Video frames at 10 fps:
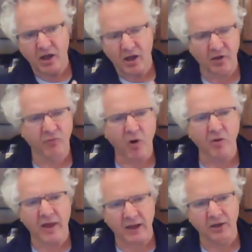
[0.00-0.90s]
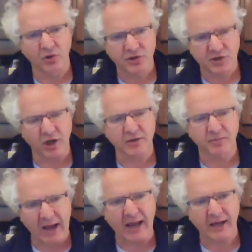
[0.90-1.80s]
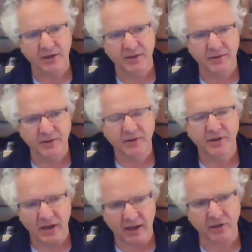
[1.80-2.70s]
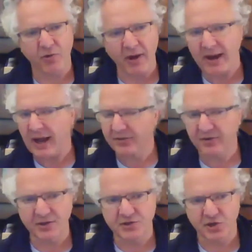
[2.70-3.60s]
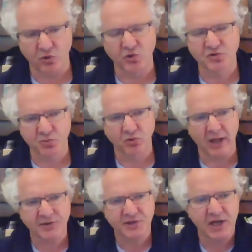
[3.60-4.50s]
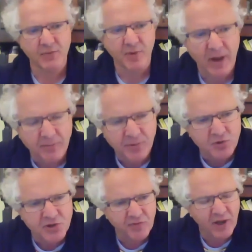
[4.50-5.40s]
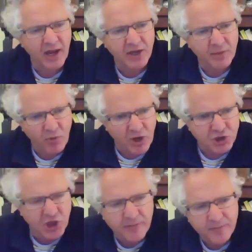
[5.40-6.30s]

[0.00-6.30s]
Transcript: of what that looks like back. And great athletes, of course, pull that schema back beautifully under pressure.